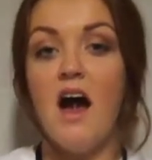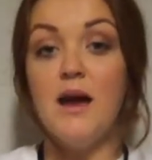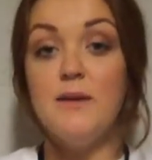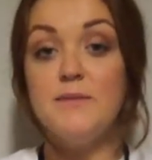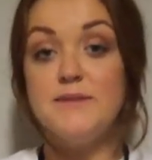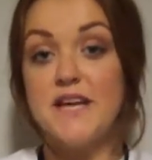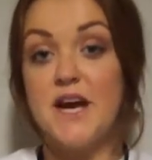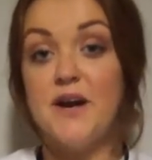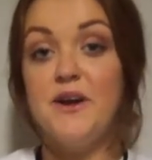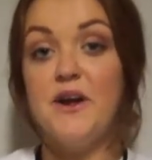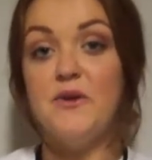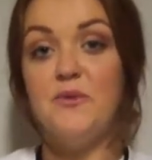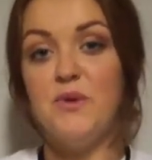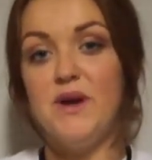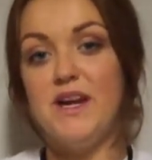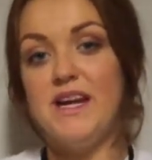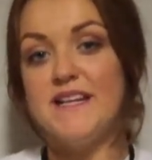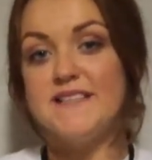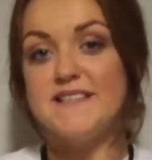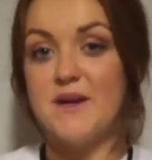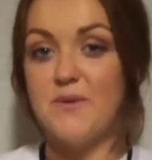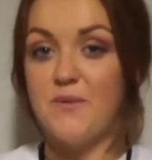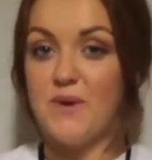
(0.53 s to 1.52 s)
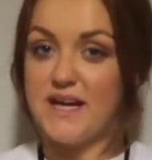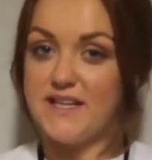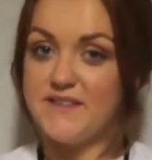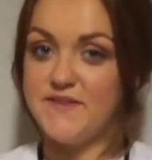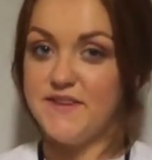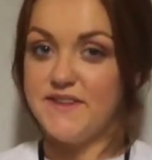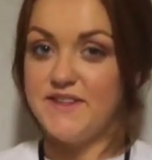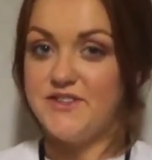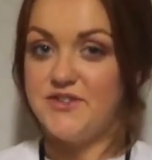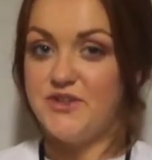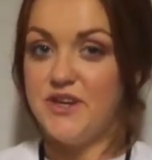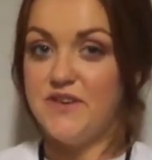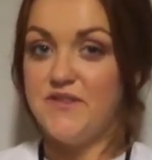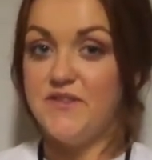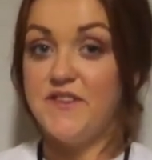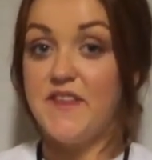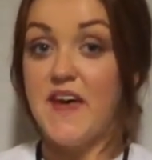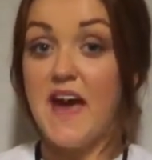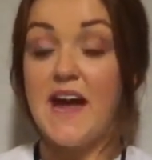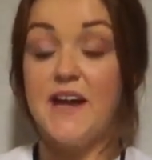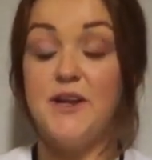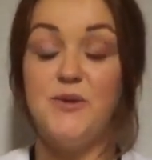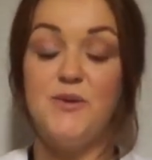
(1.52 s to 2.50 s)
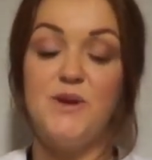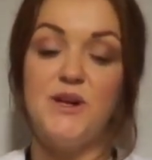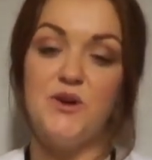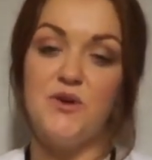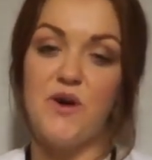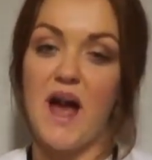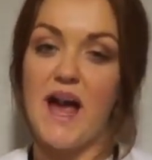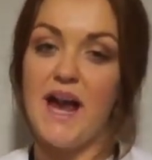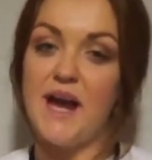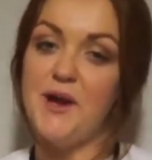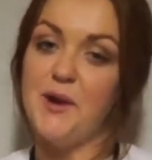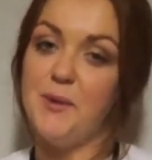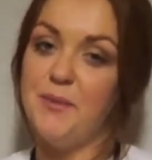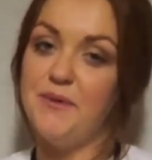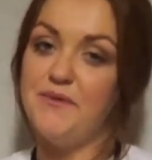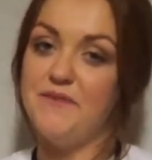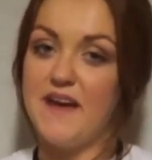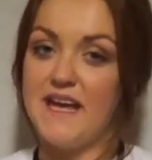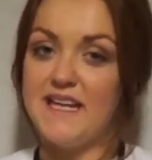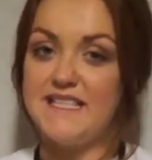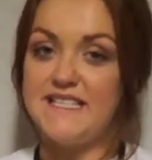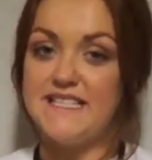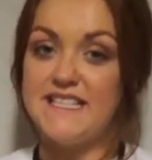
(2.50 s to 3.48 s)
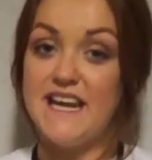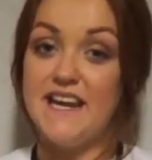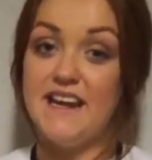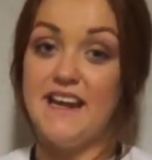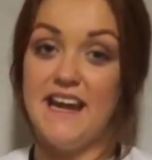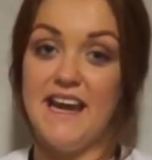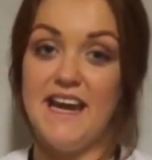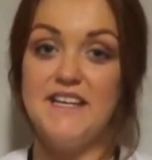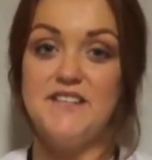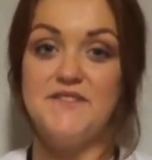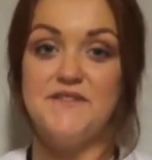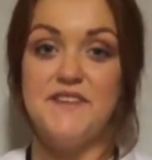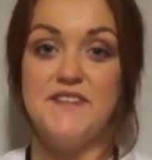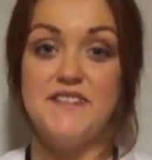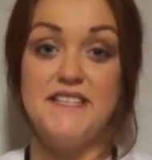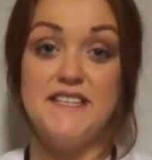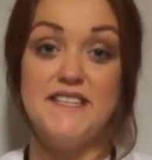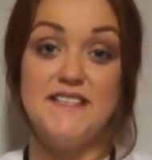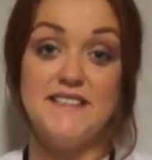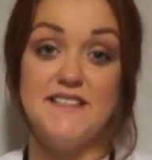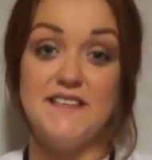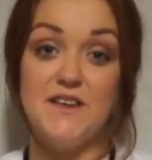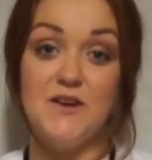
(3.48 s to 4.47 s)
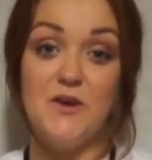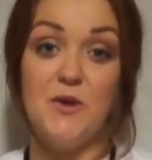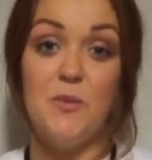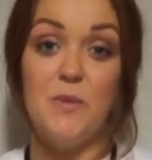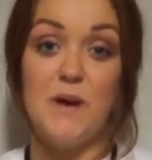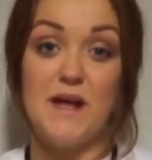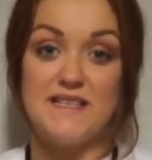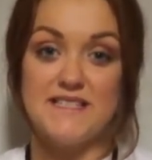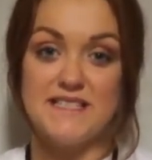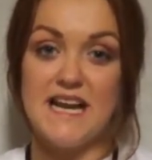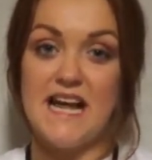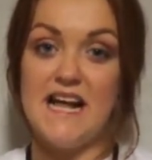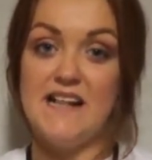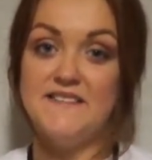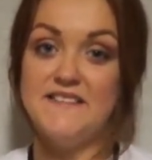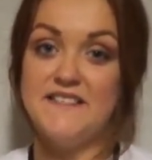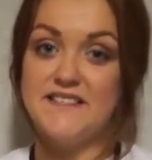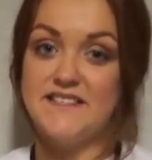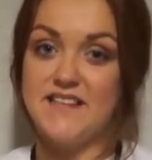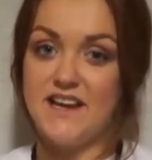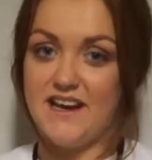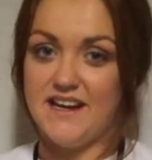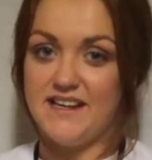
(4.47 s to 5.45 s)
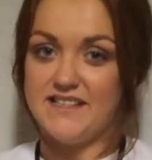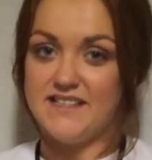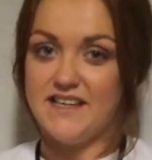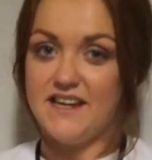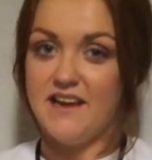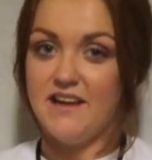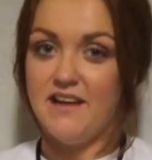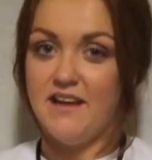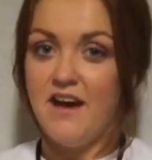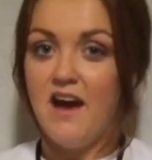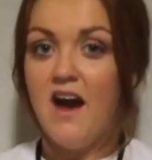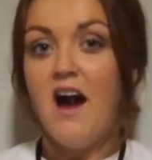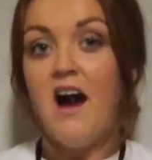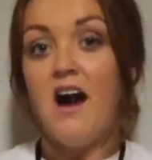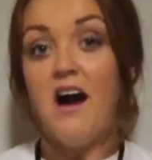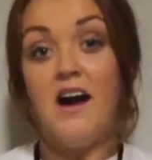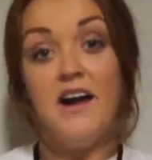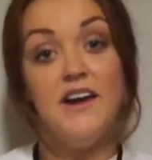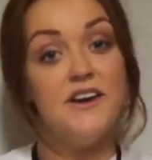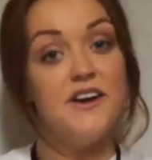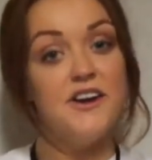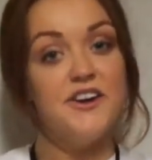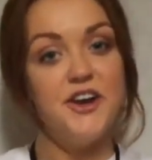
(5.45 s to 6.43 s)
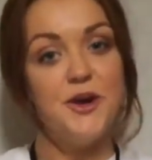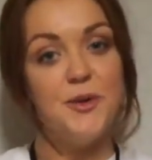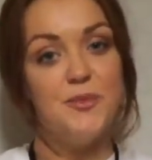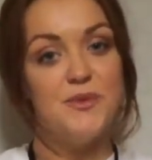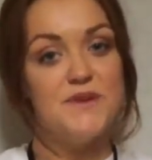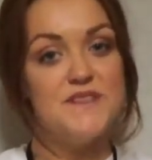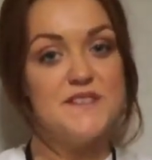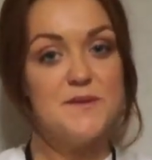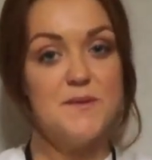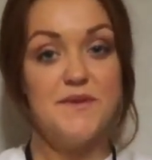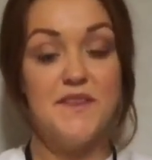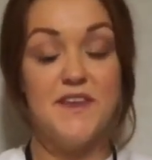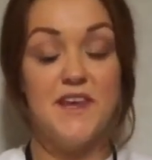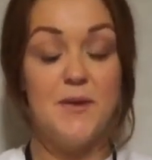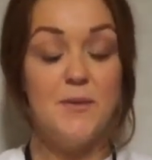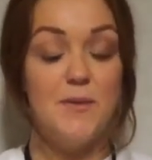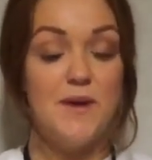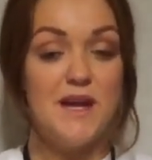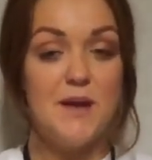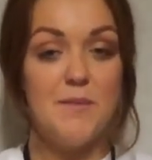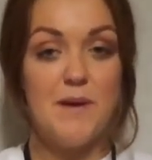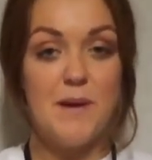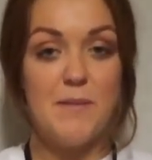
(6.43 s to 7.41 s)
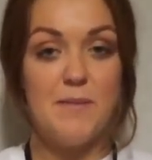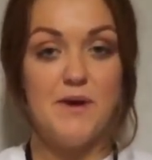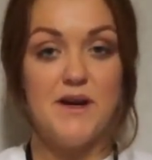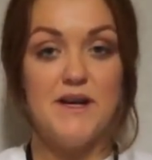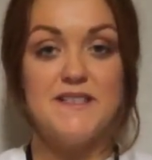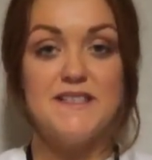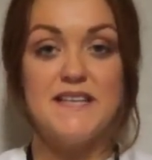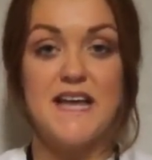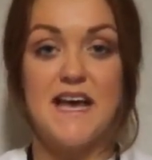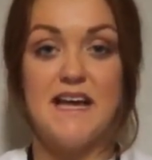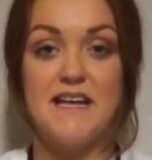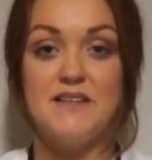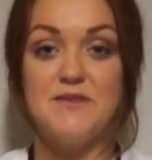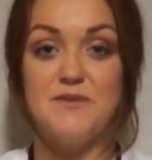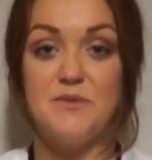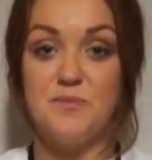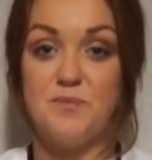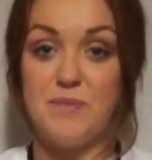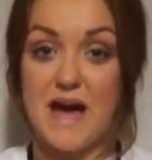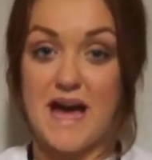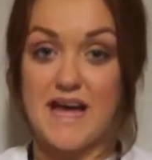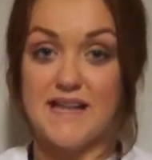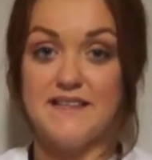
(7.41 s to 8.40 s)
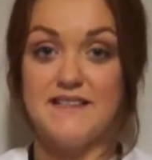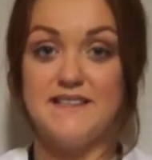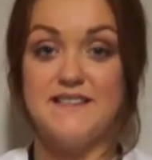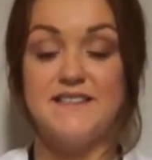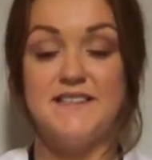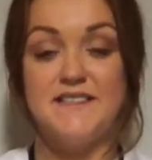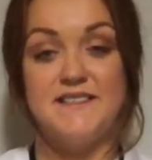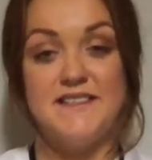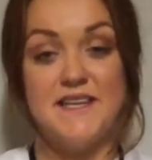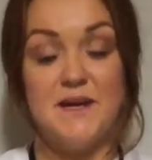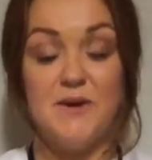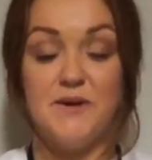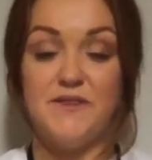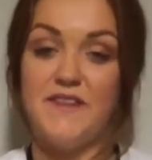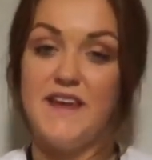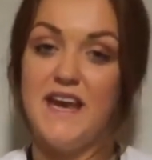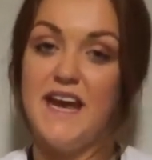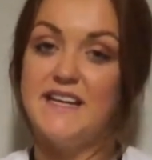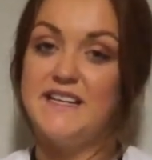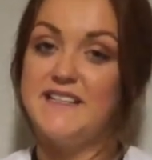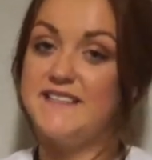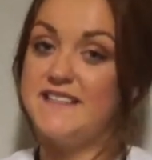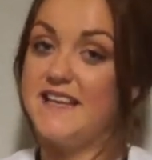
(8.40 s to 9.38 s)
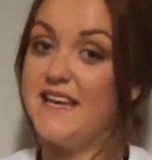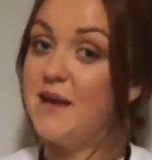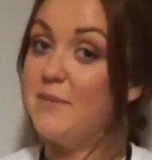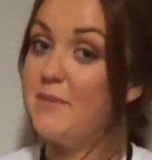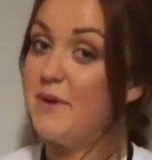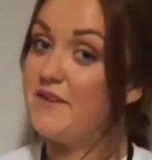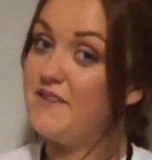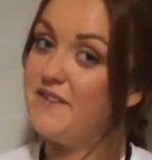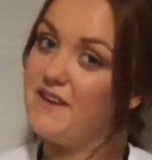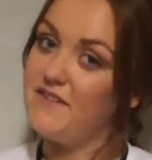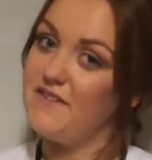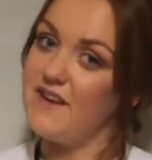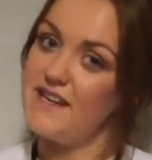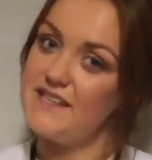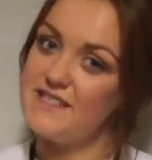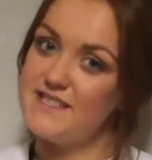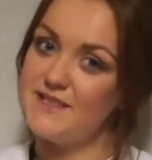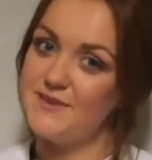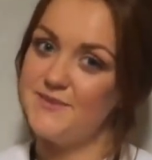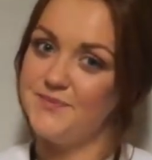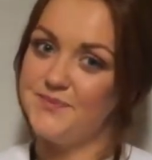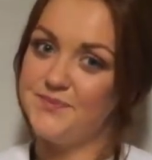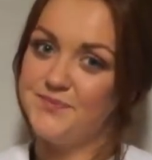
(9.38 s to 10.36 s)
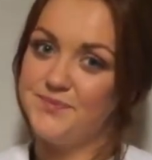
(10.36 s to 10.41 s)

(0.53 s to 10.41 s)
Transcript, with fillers: I'm down in Whelan's on Wexford Street for the annual Craicin Up event in aid of the DCU Mental Health Society. I caught up with some of the committee members and bands to see what they had to say about the event.